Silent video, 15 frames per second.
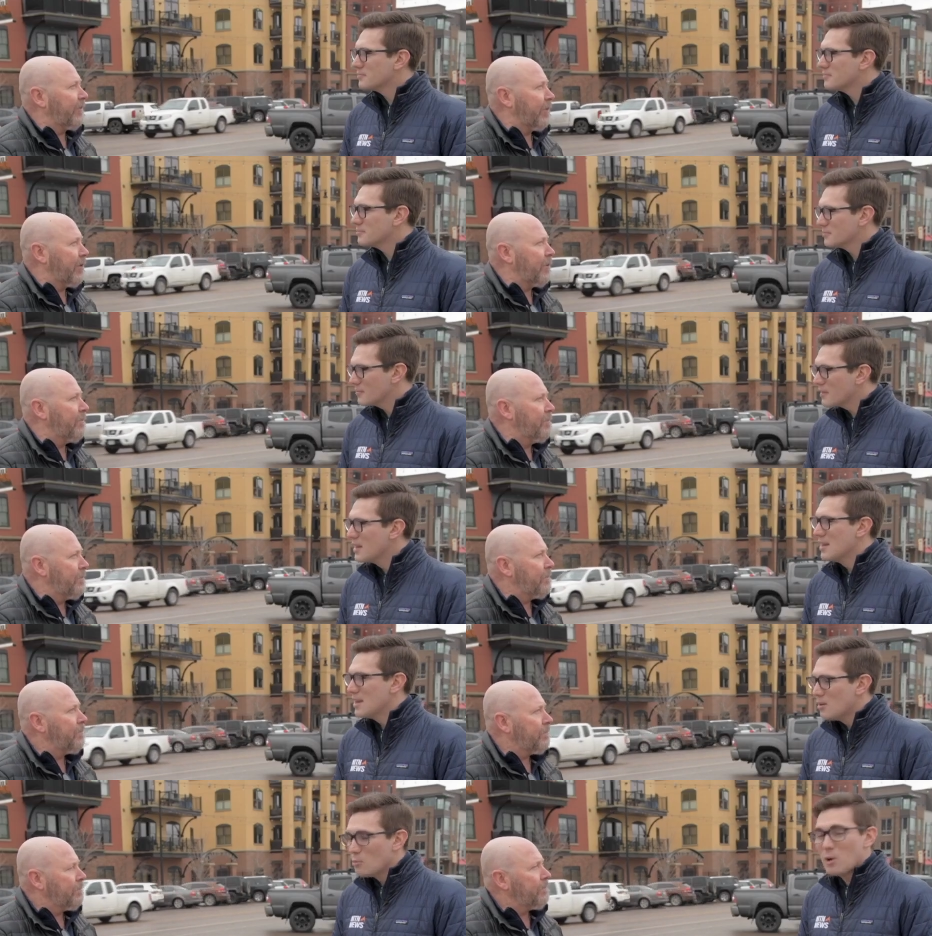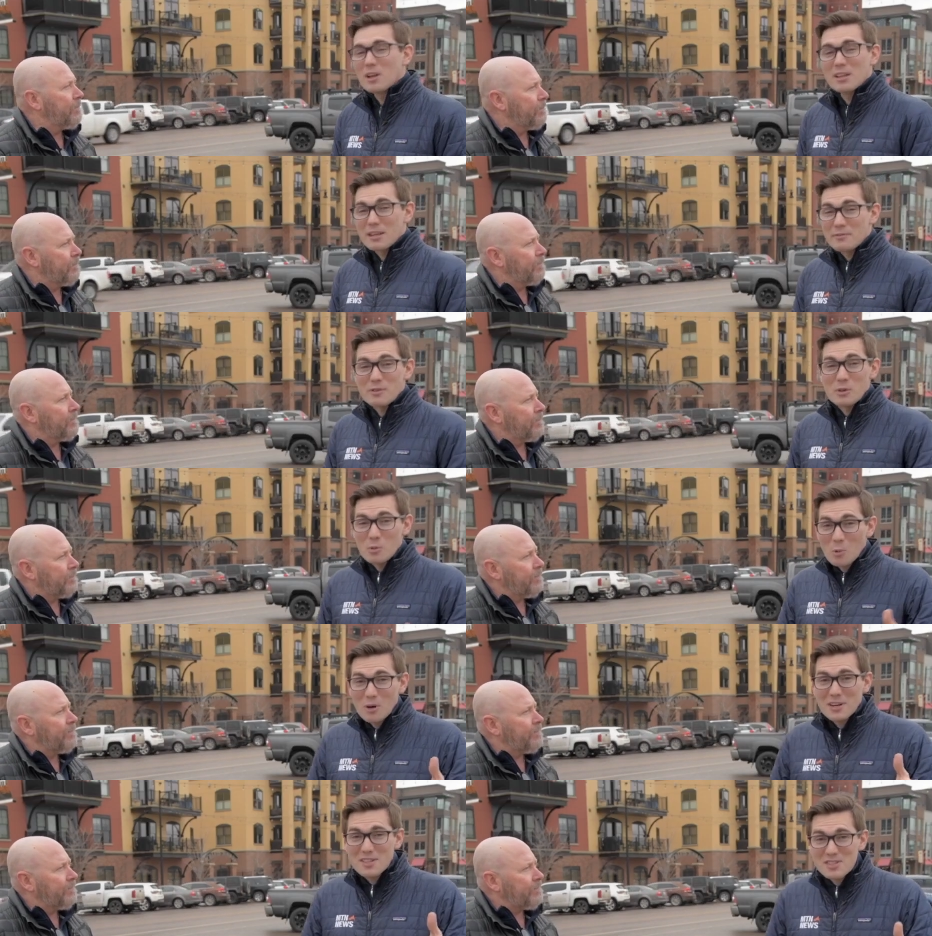Speaker 1: the road. Well, if
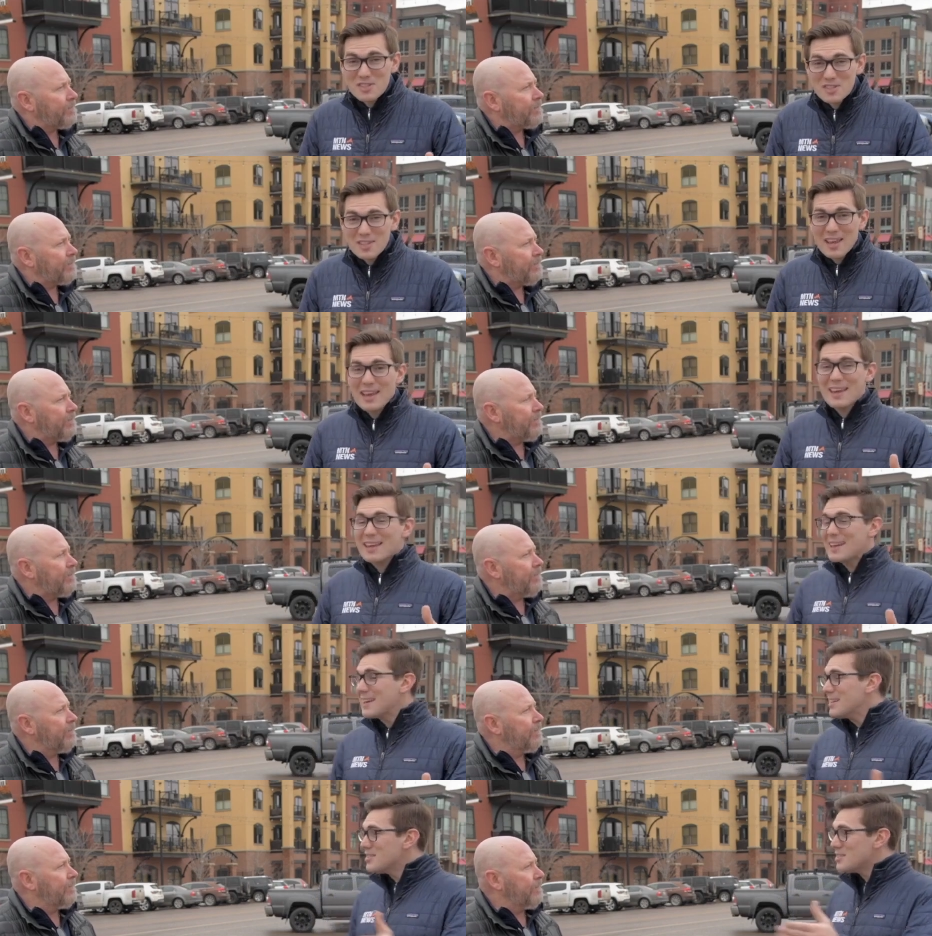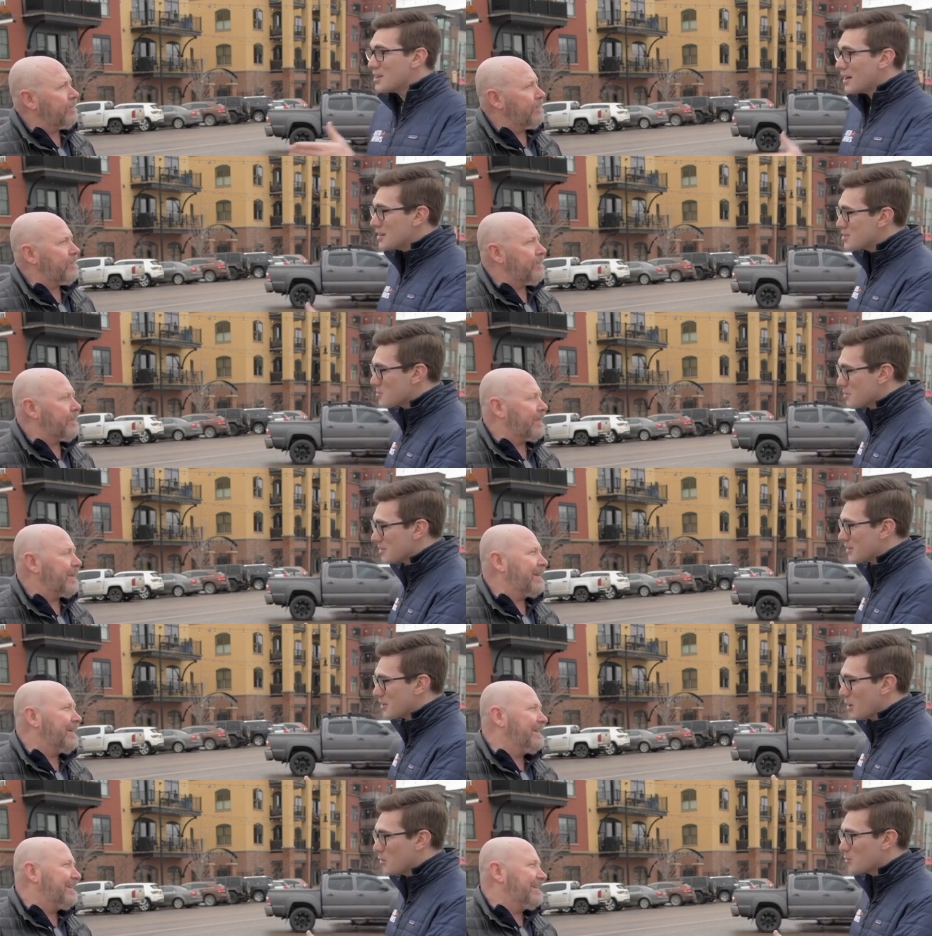you want to stay in touch
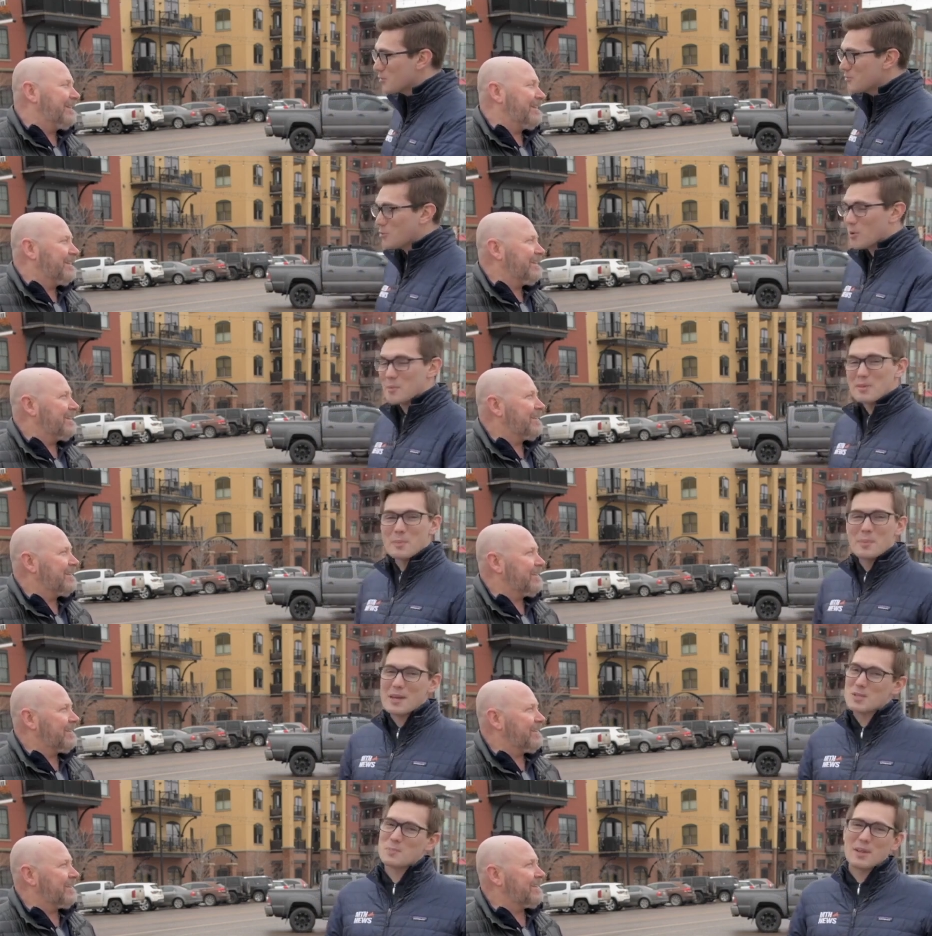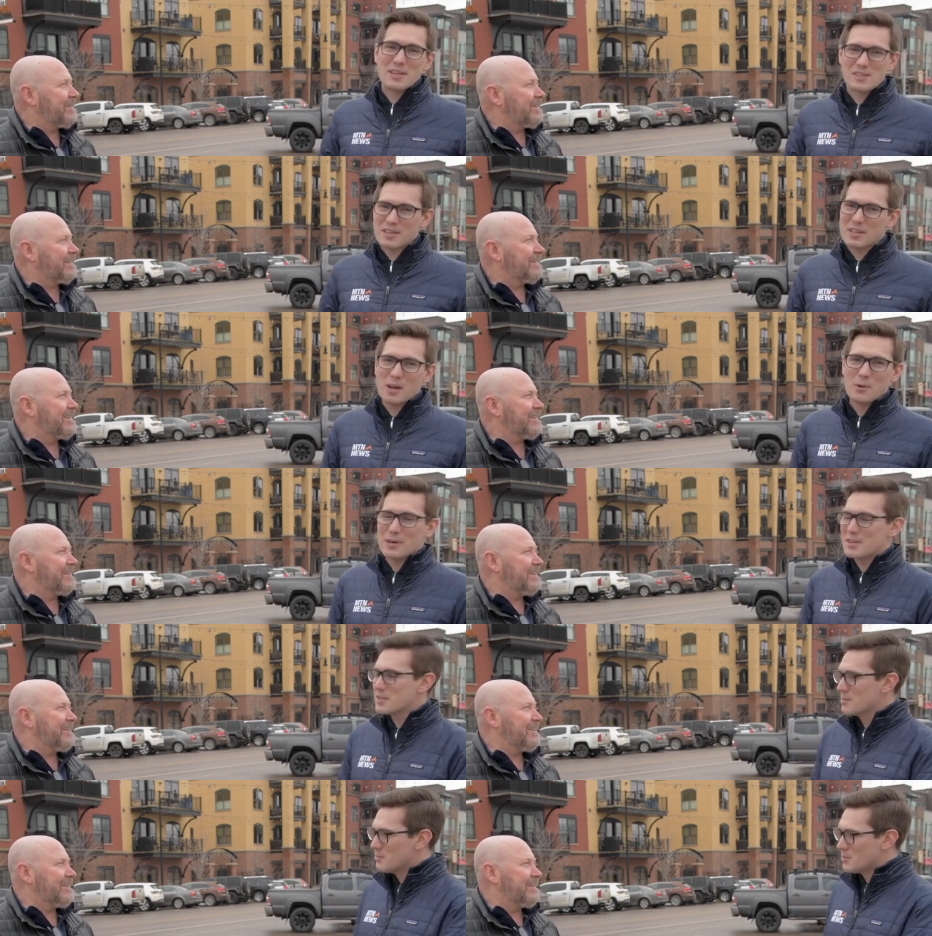with the code reform, the best place to
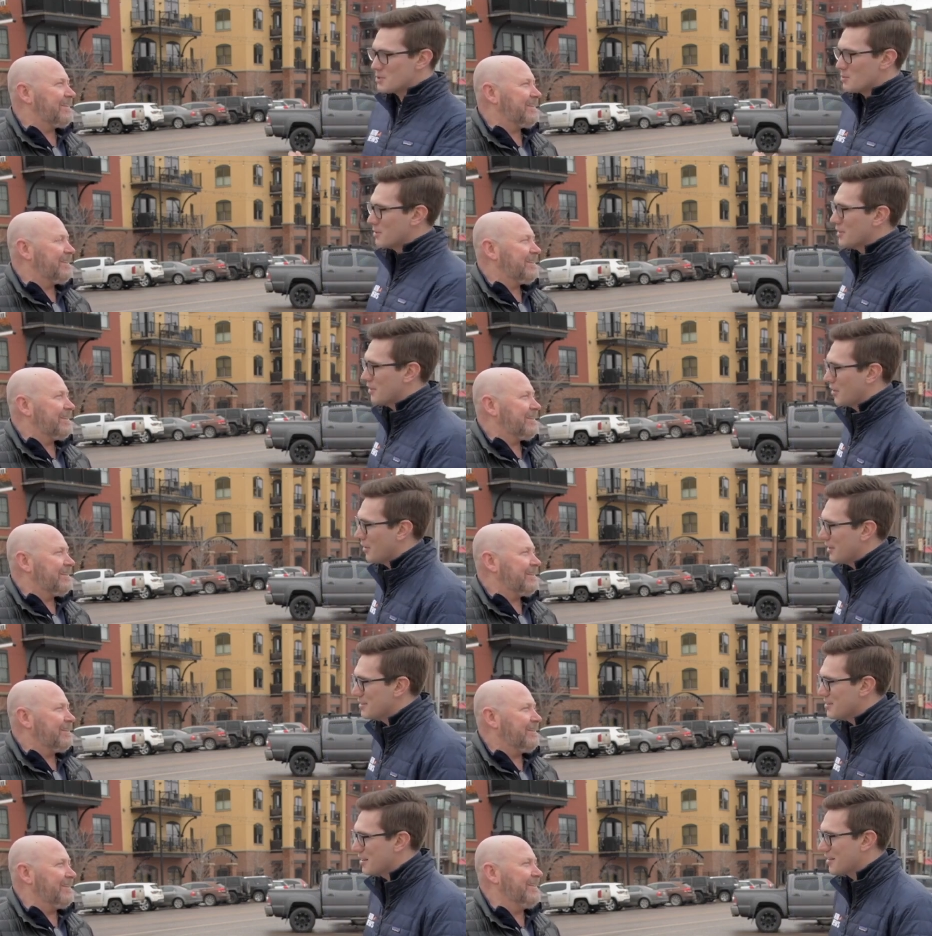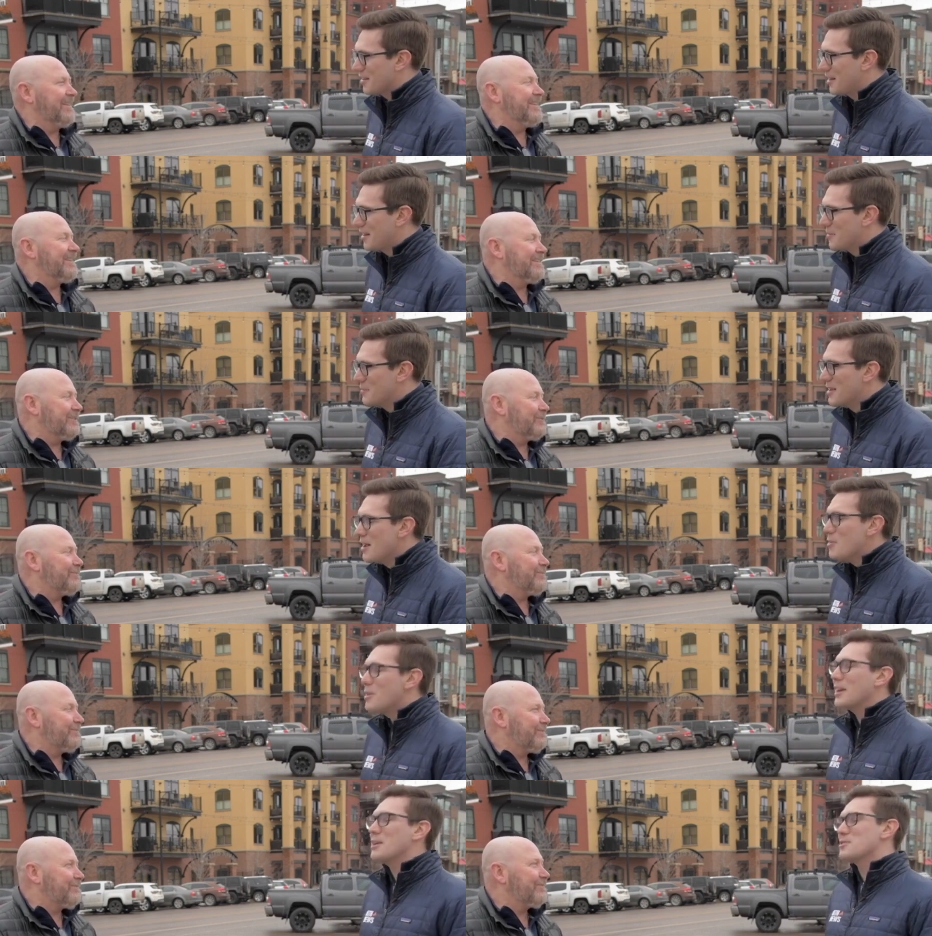go is the MissoulaCurrent.com.
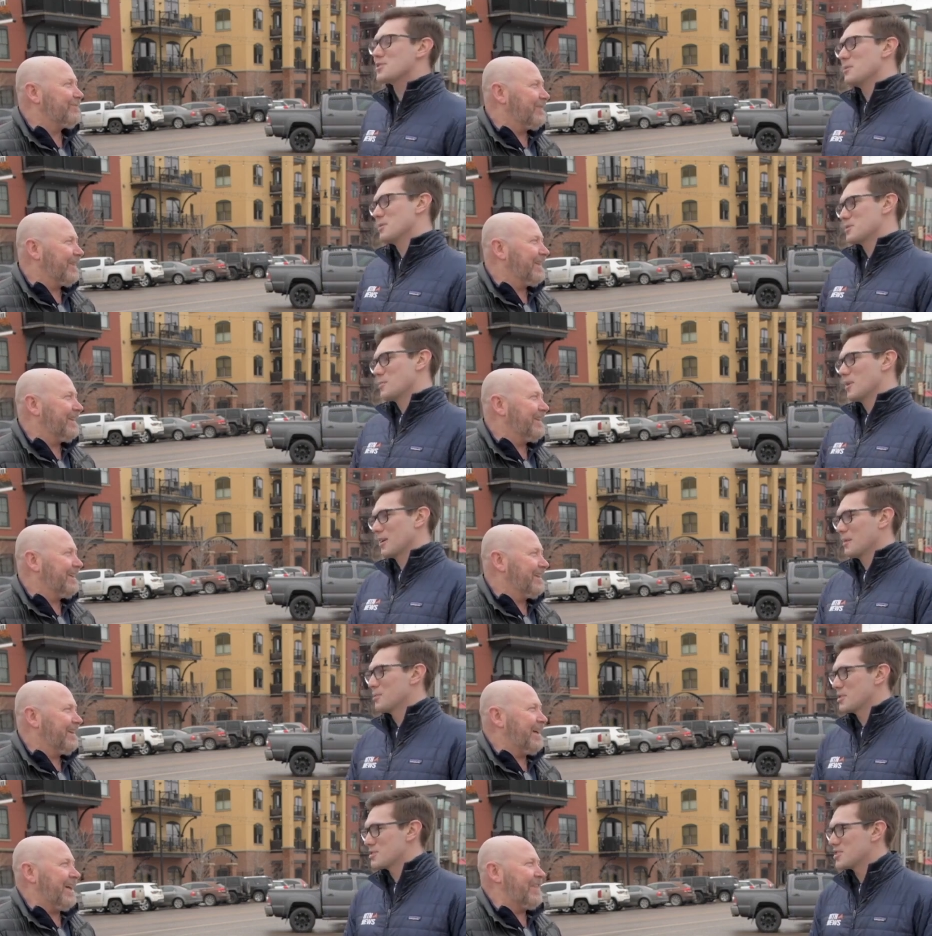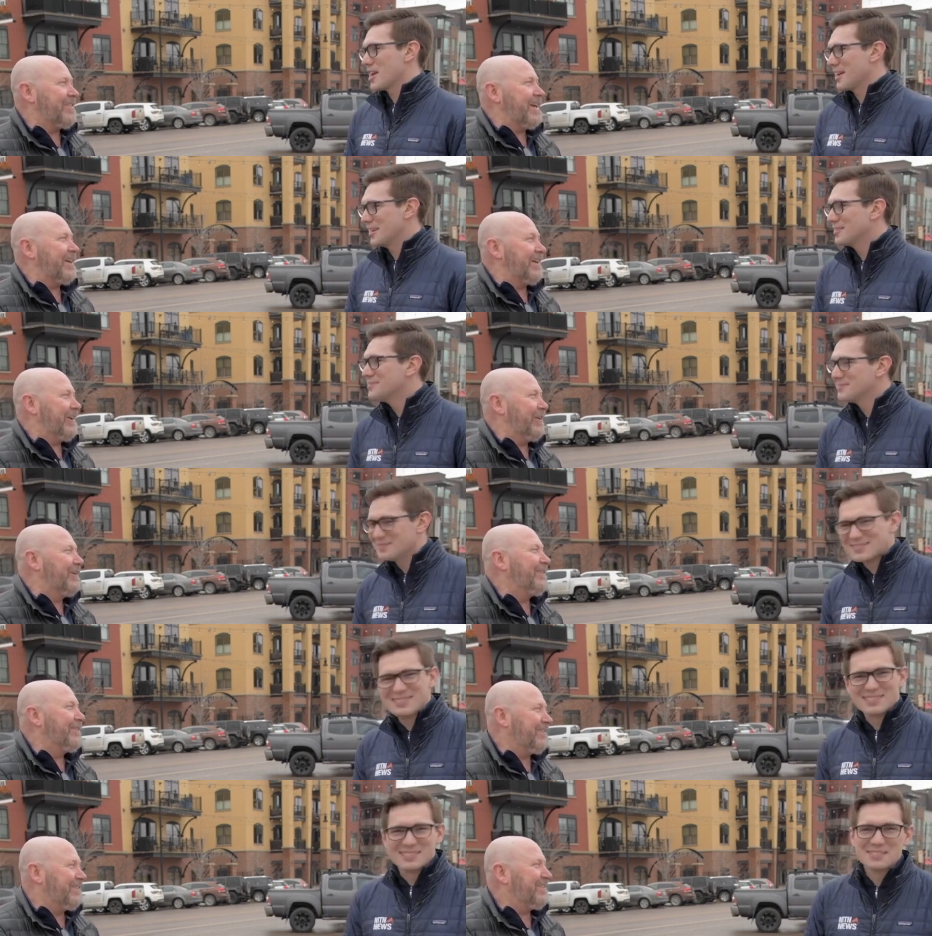Thank you so much, Martin. Appreciate hey, thank it.
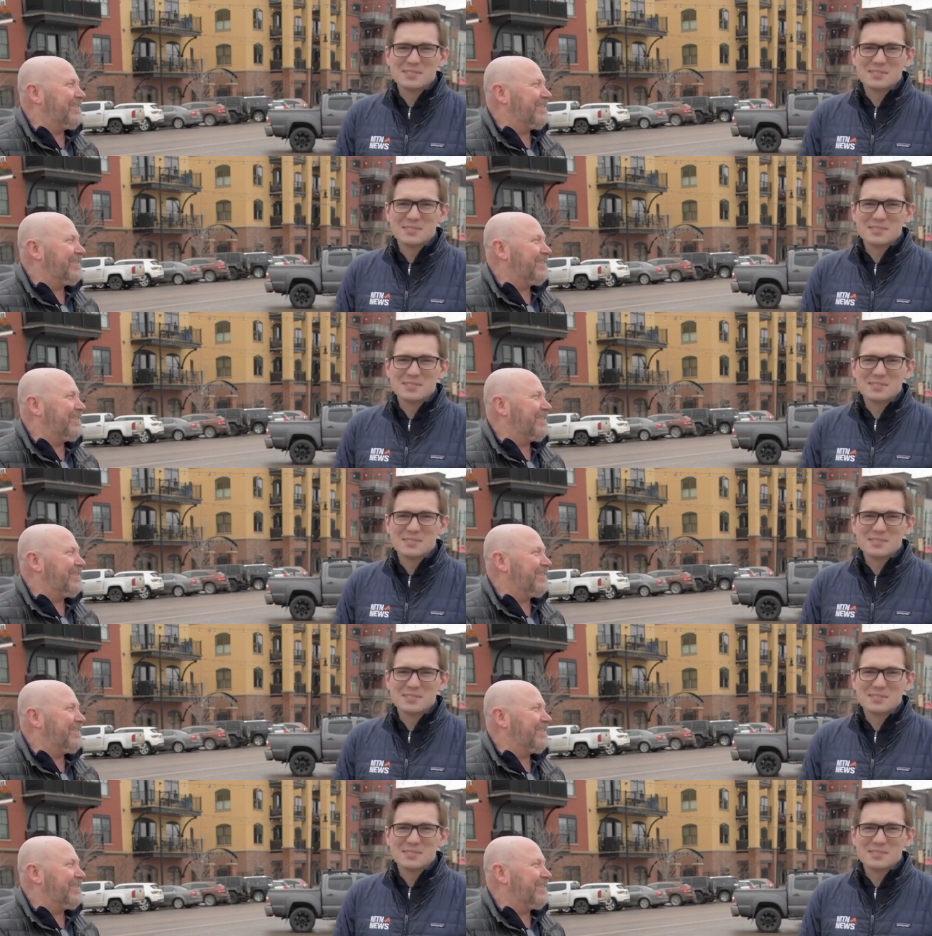Thank you.